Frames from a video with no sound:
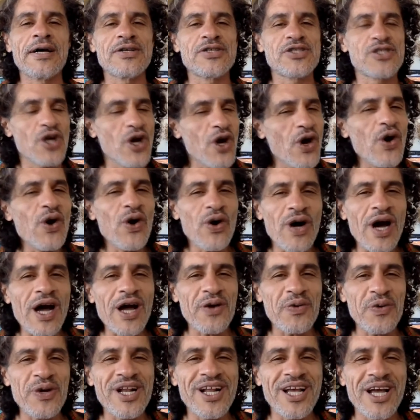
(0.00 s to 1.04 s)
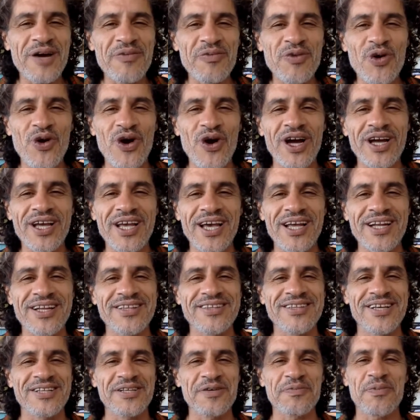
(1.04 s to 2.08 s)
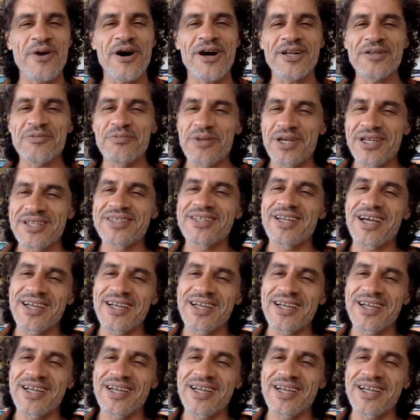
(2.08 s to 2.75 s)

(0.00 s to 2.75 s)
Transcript: So I welcome you again in the department,